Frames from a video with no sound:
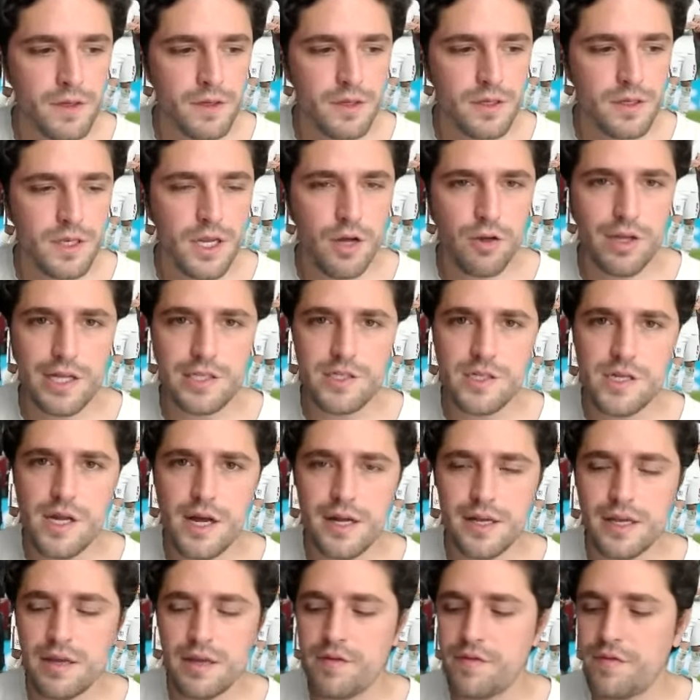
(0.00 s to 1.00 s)
Now, let's
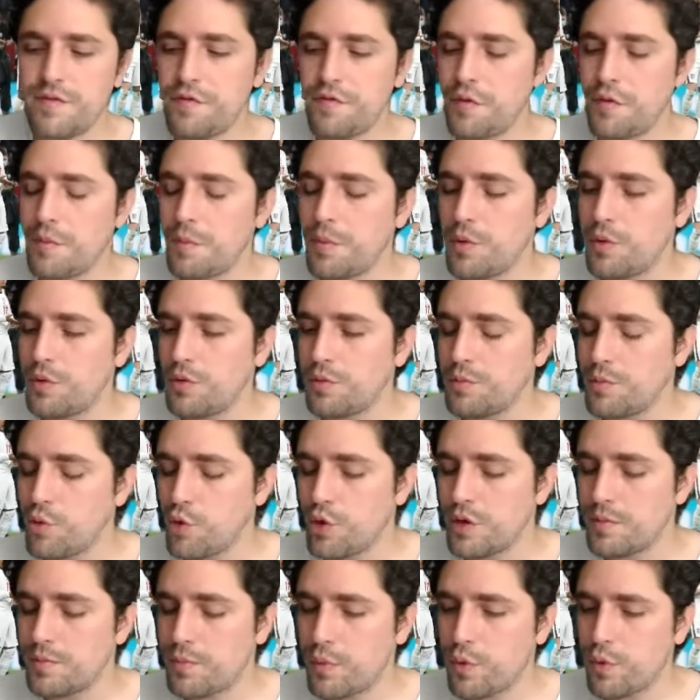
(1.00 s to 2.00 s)
not give football
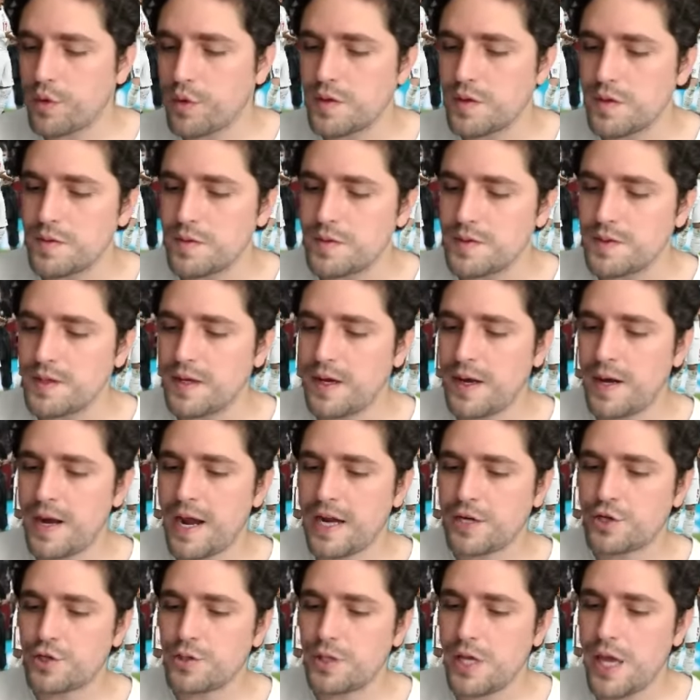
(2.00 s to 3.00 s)
more importance than it
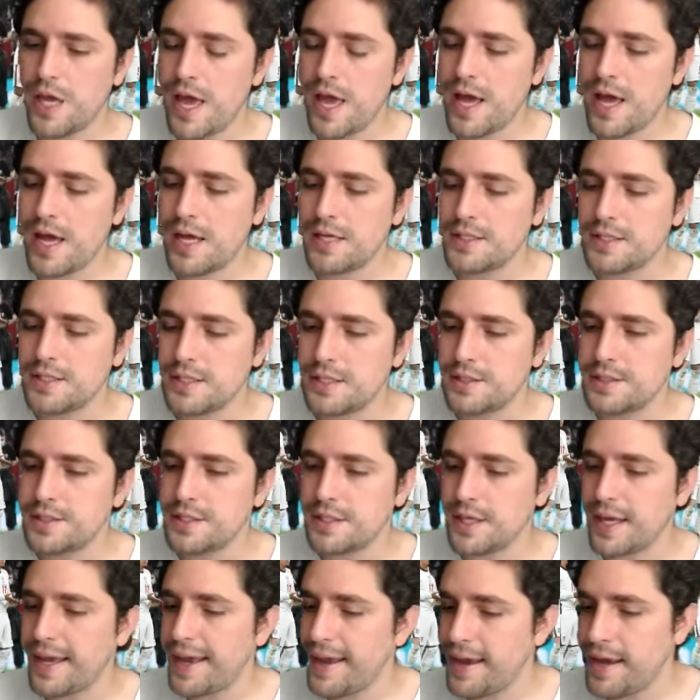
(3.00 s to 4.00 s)
actually has. It's
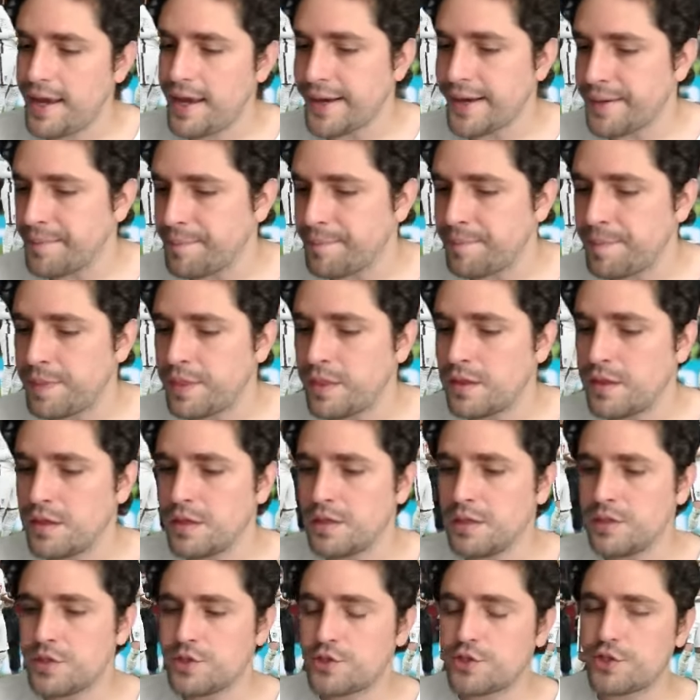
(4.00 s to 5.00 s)
a game.
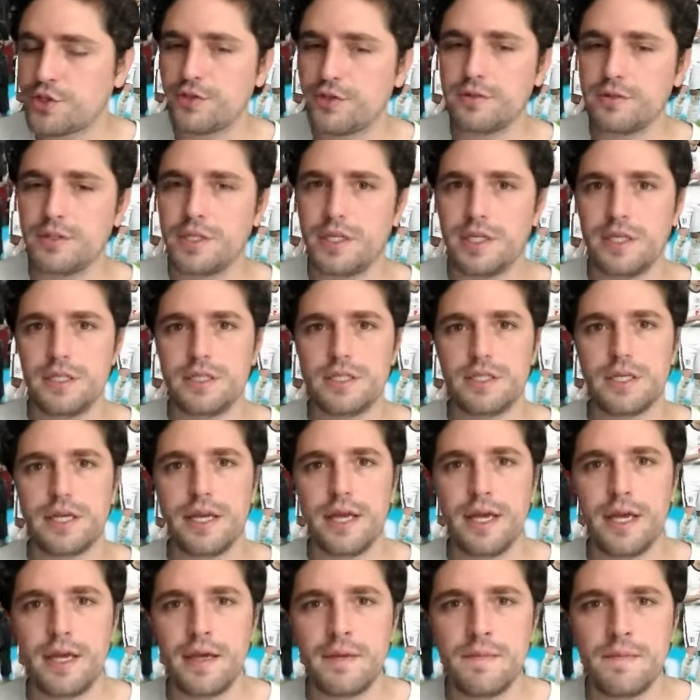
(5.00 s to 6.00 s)
Certainly, it's a
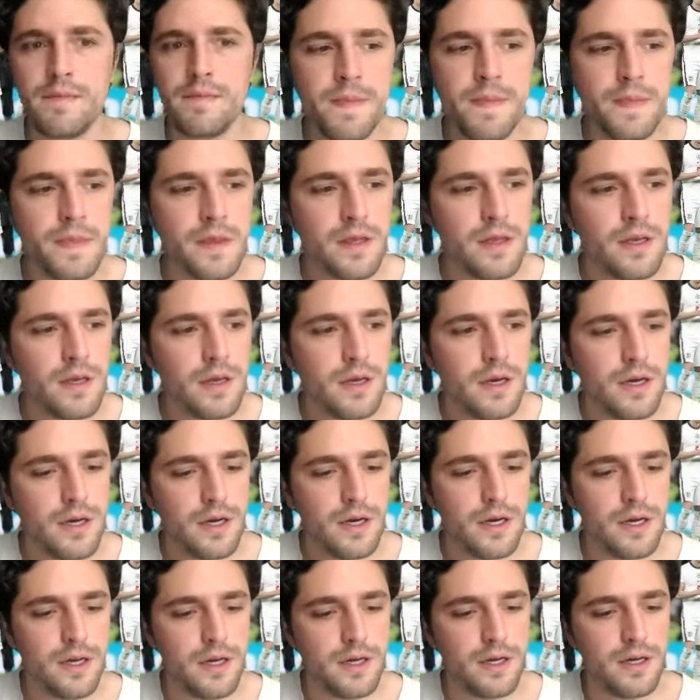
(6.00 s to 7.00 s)
game.
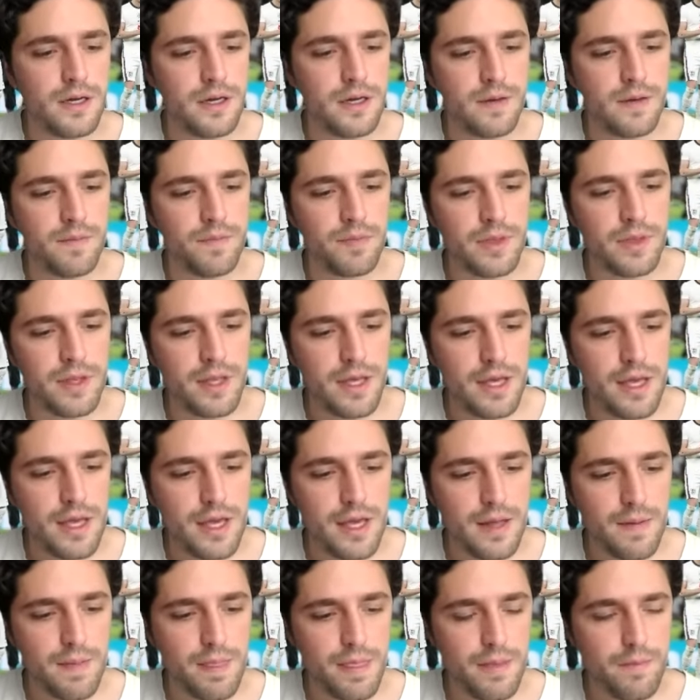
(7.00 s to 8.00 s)
Um,
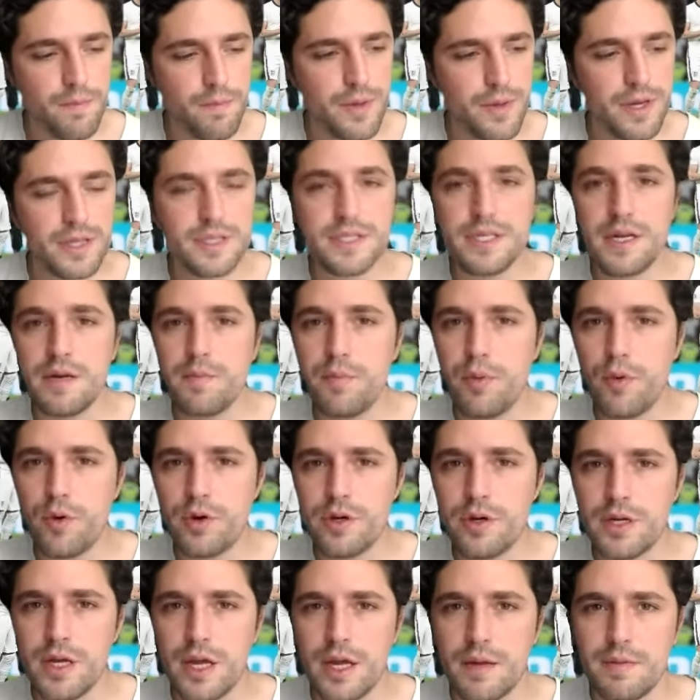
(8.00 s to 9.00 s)
but it's an
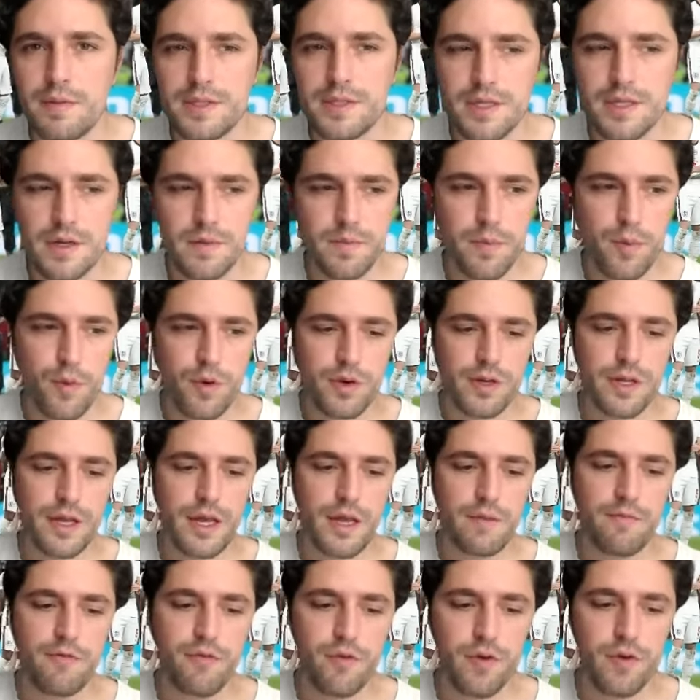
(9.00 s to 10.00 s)
important game. It's an important
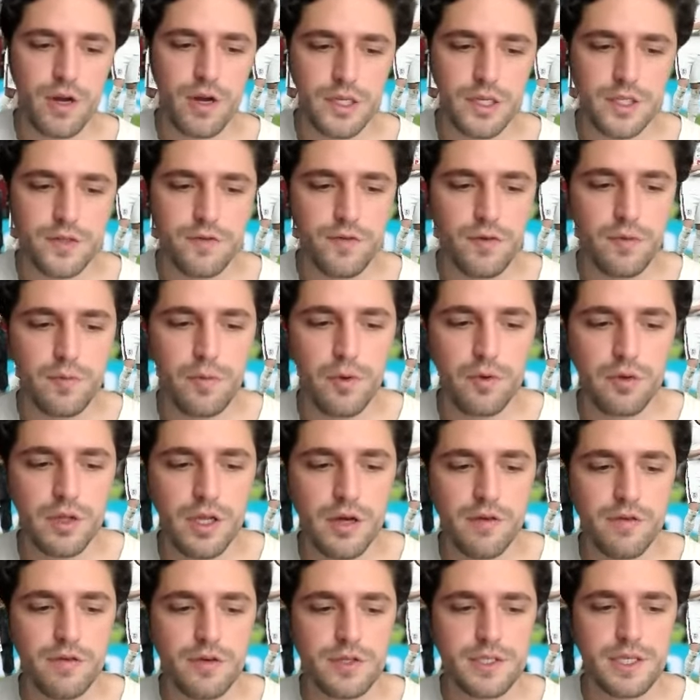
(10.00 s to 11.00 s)
game for us, football
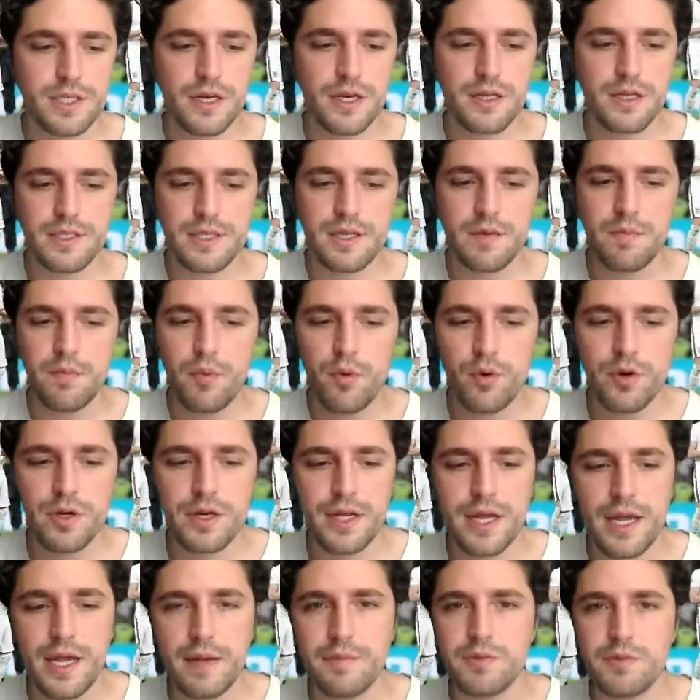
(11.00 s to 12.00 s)
lovers, and it's an important
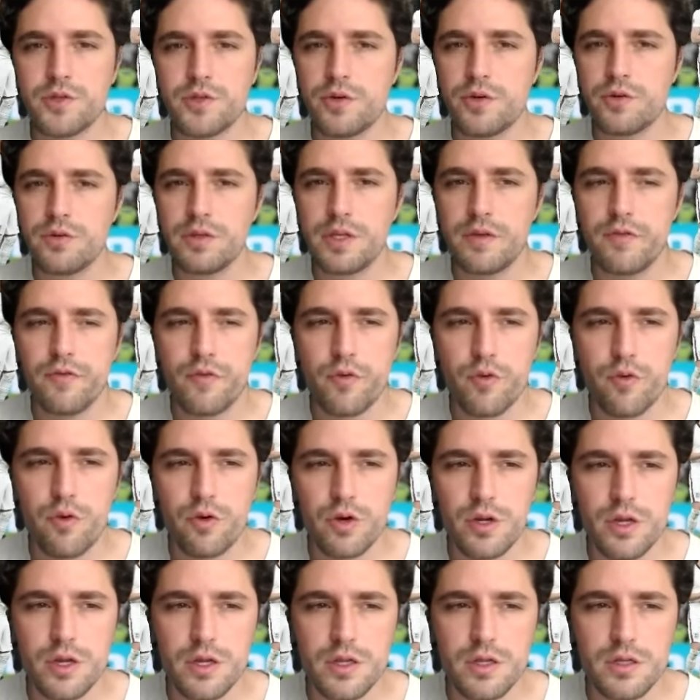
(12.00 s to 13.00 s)
game, certainly
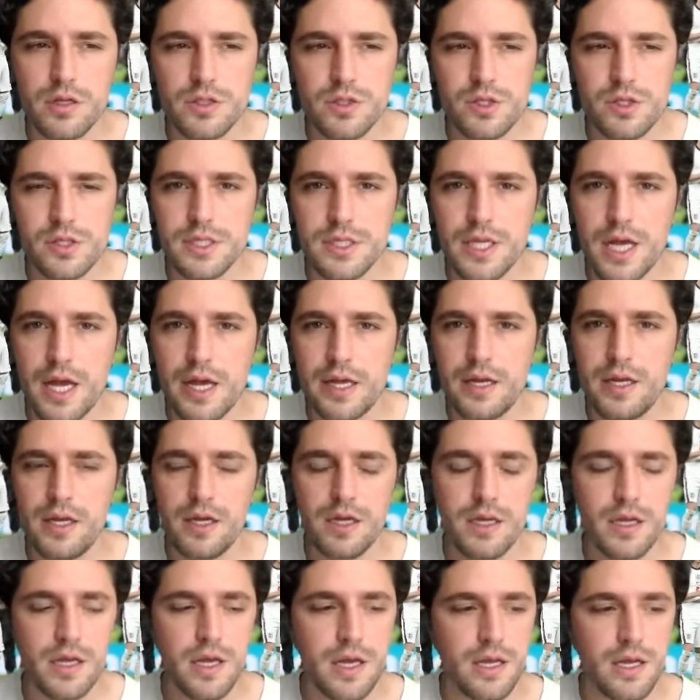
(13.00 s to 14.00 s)
for
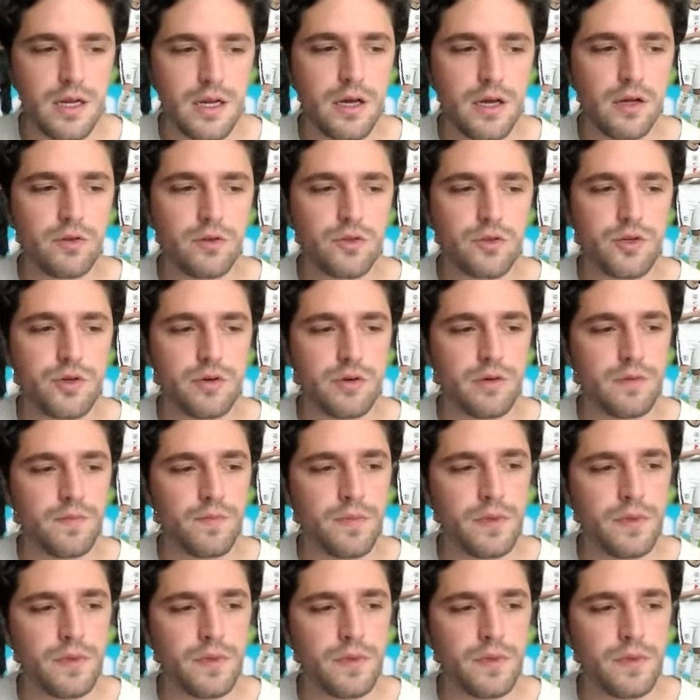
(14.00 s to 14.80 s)
society and culture.